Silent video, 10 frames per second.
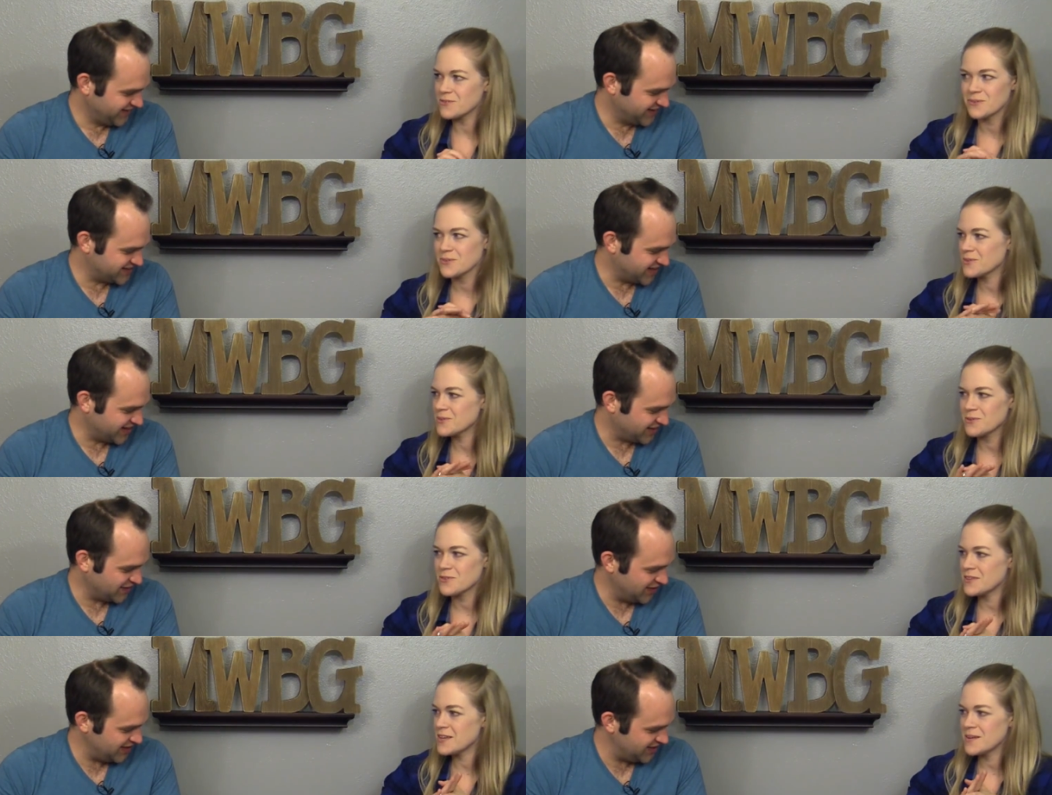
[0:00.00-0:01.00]
Speaker 1: What is that,
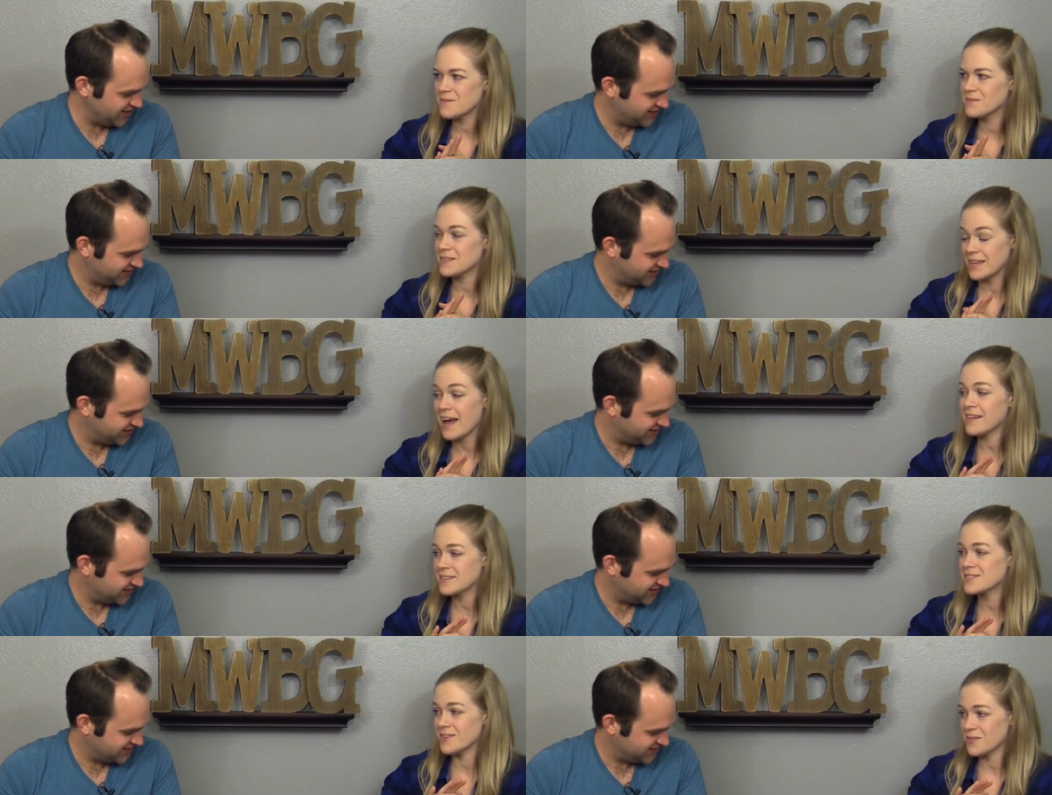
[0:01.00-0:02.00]
three? Themed. Yeah,
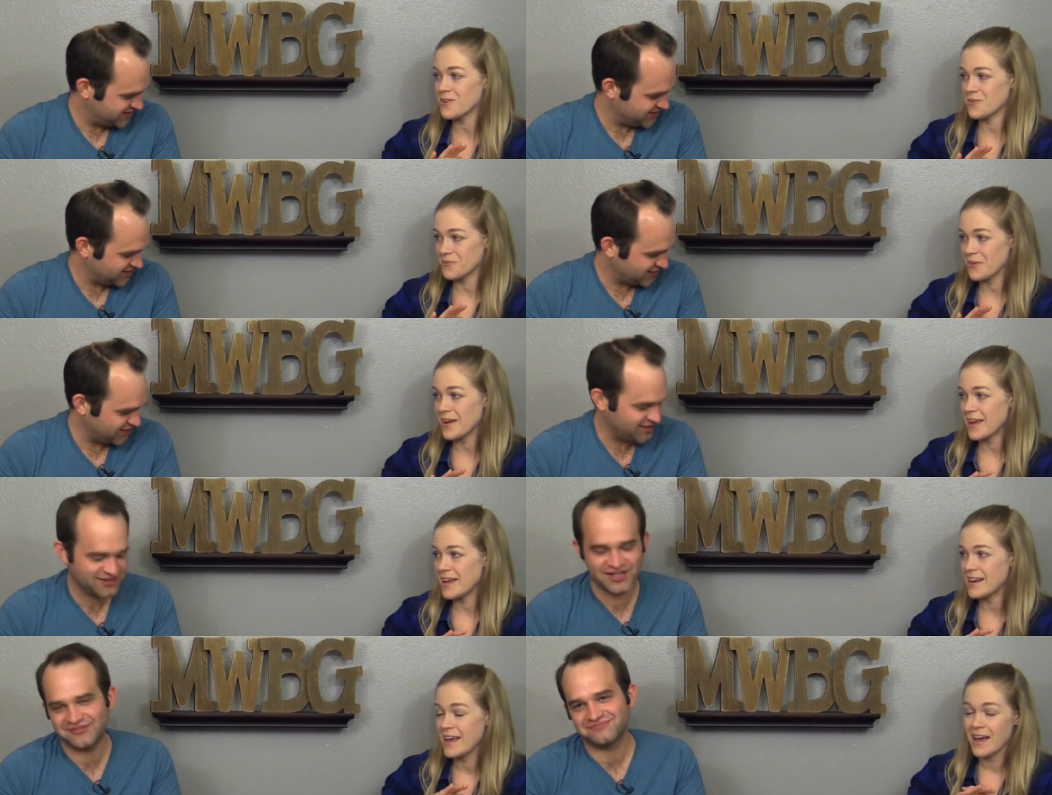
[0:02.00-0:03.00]
this is our third one. Three,
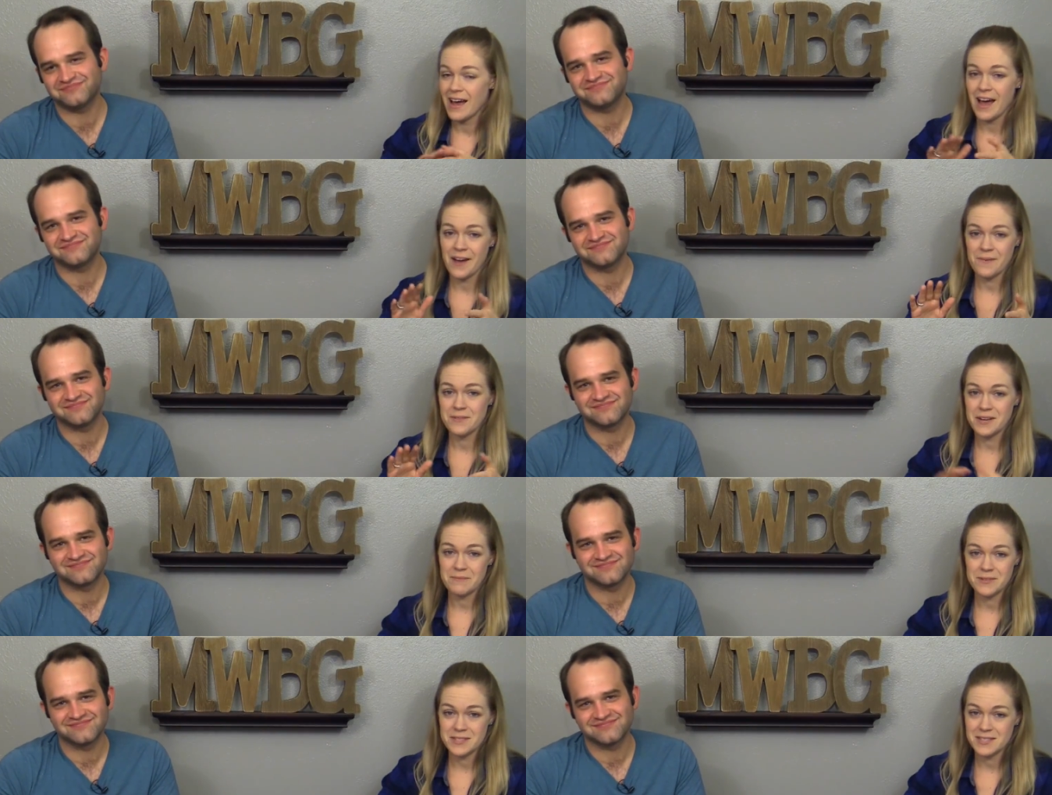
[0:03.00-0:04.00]
yep. um,
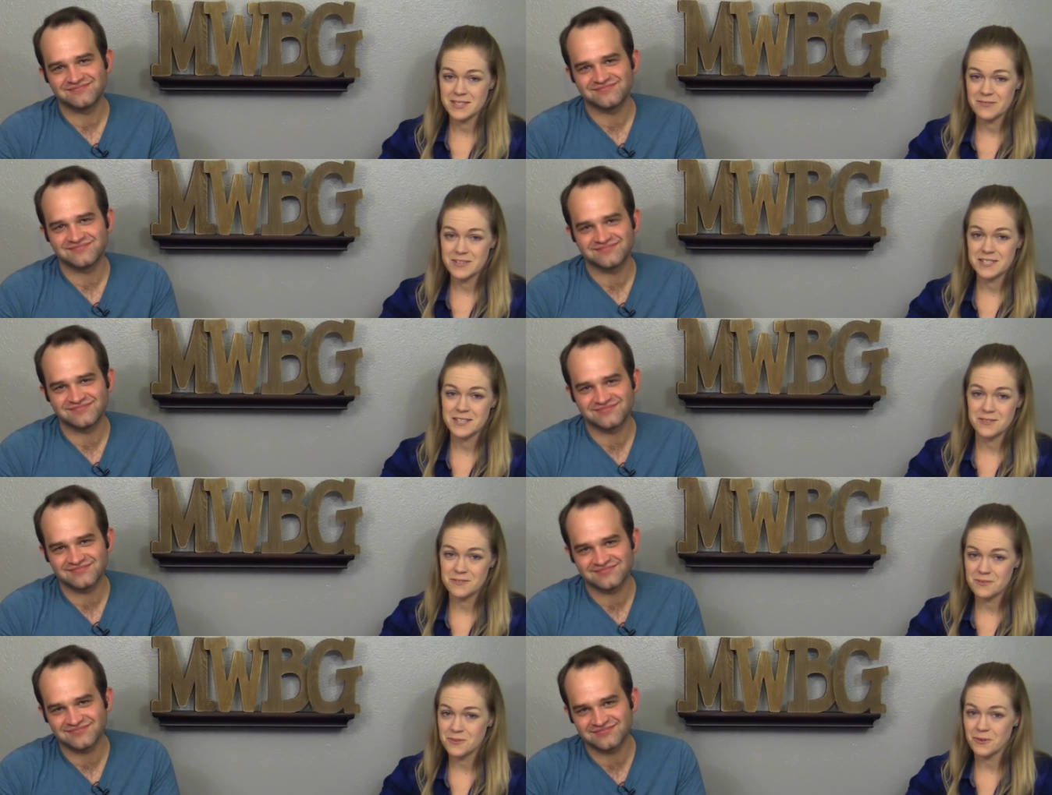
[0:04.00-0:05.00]
number 61 is
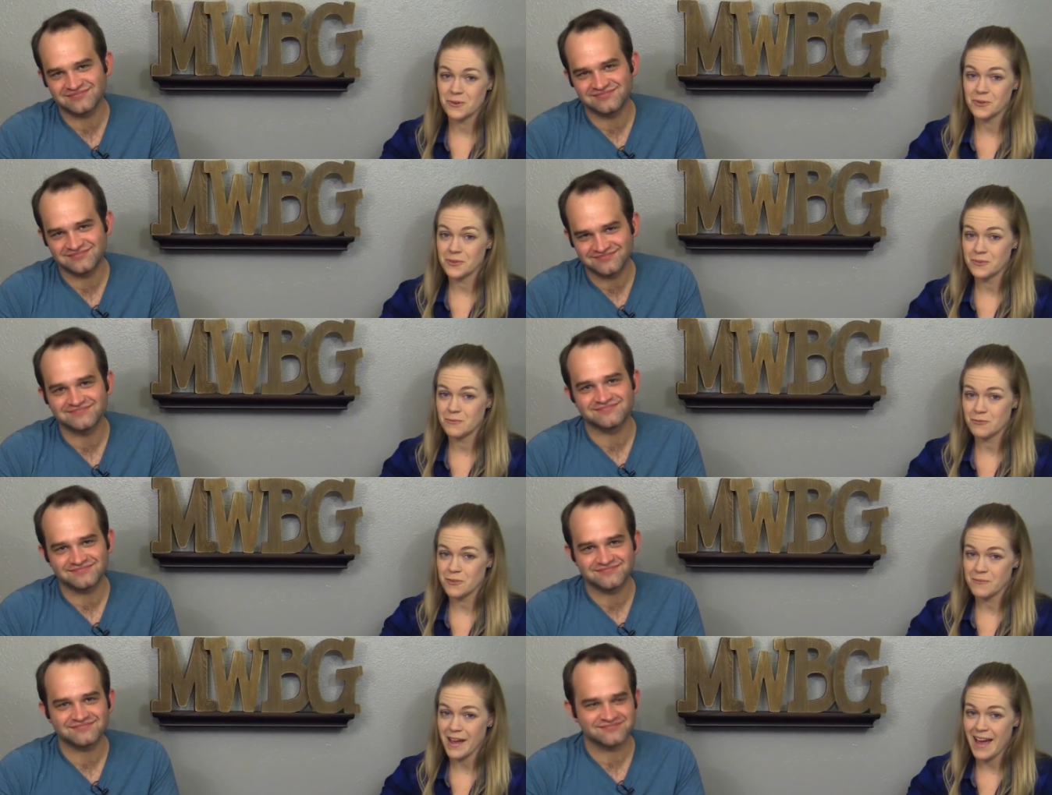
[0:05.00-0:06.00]
Cthulhu Gloom
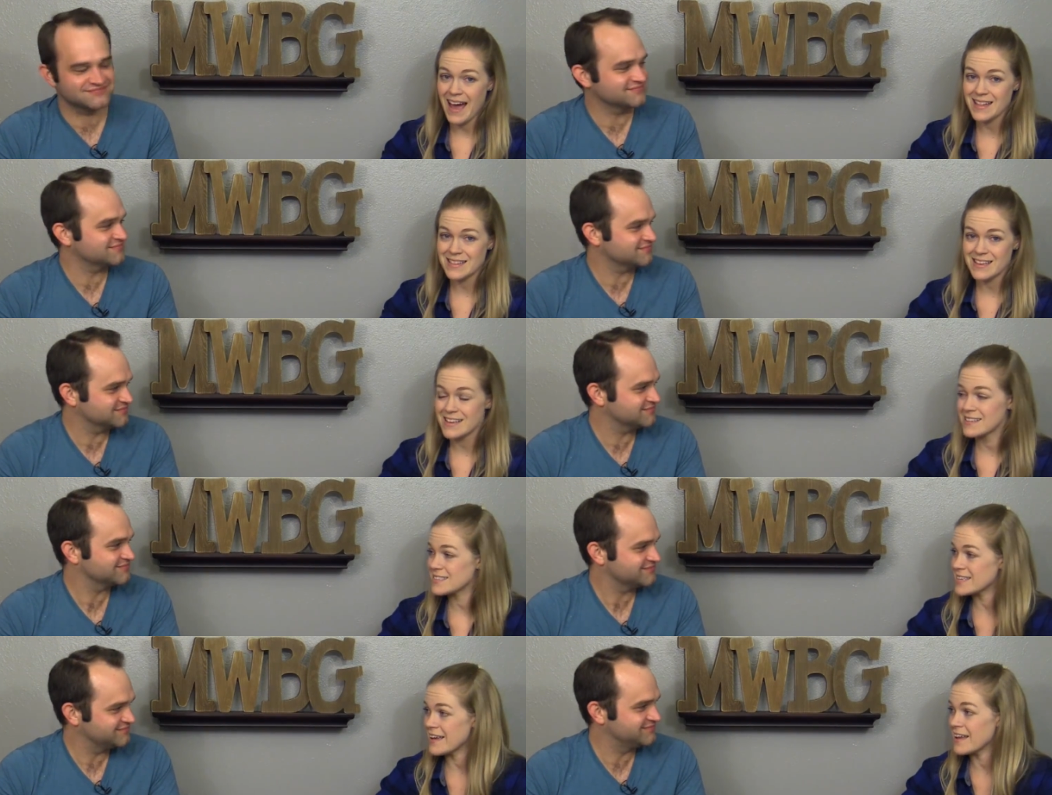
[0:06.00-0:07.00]
from
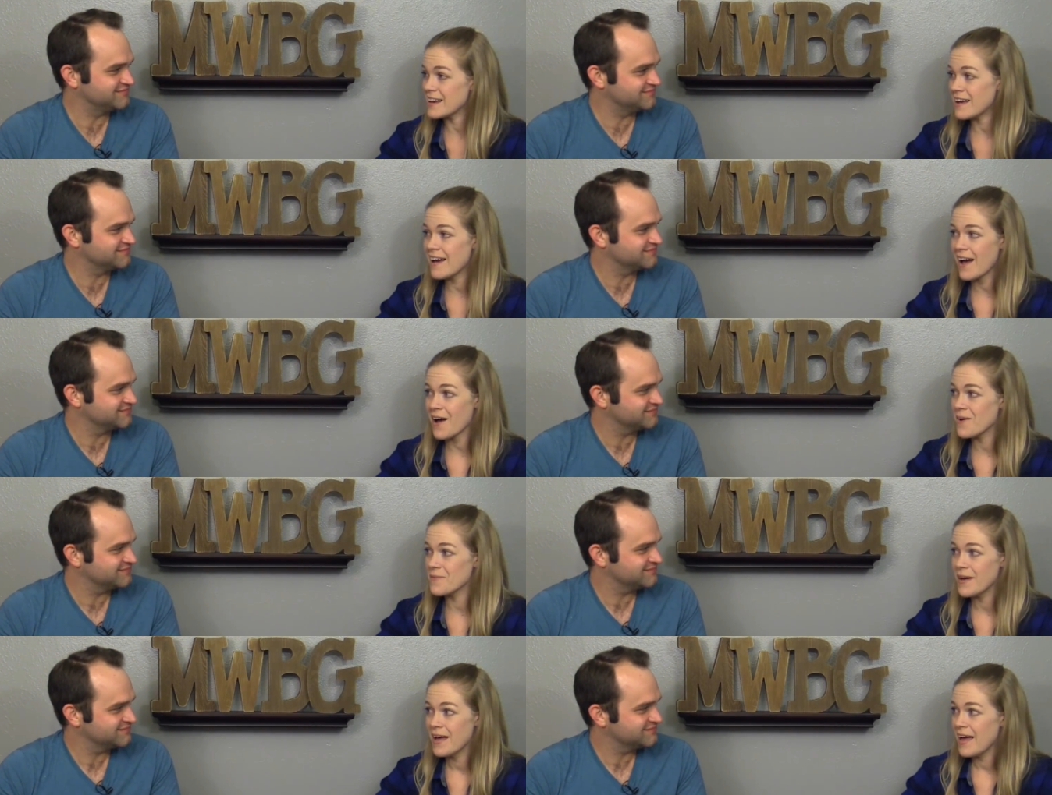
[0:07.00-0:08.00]
Atlas. Mm-hmm. And mm.
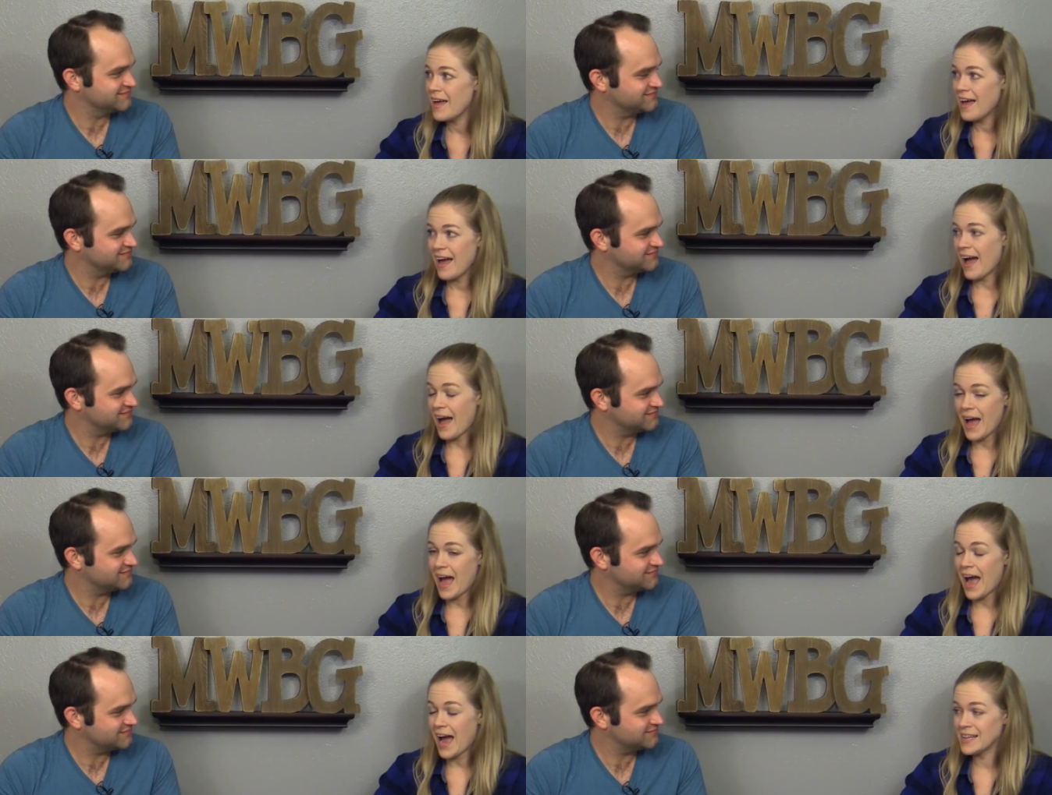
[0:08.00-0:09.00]
um,
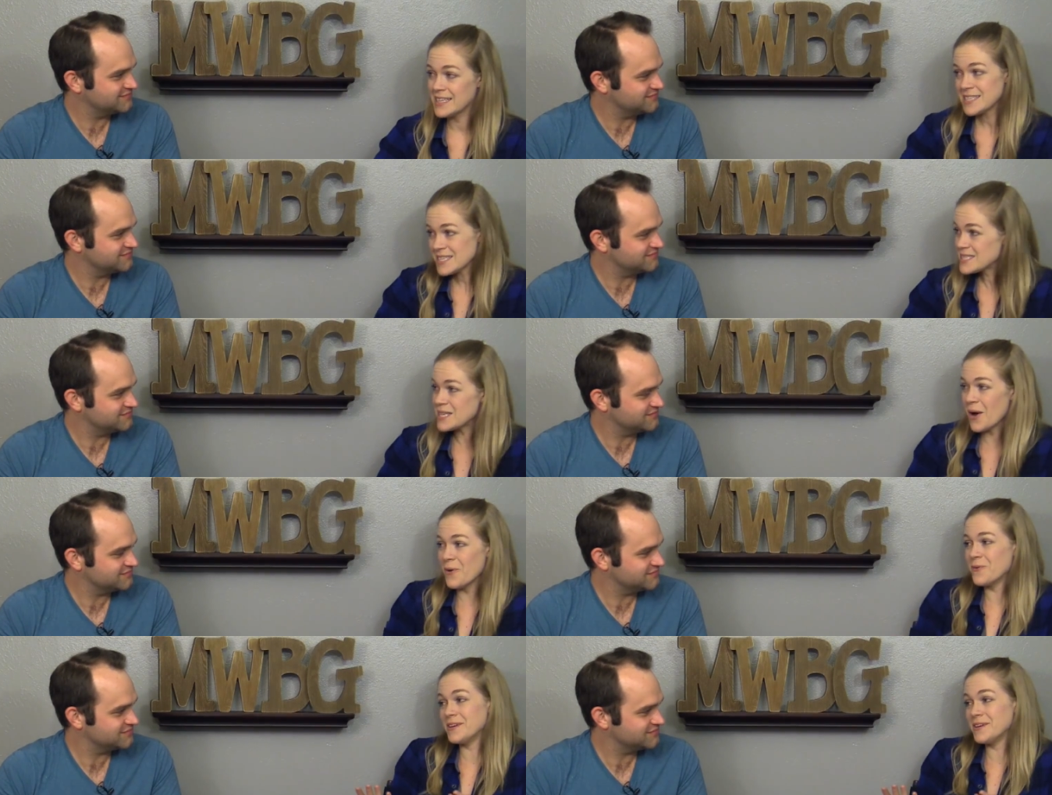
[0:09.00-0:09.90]
this is so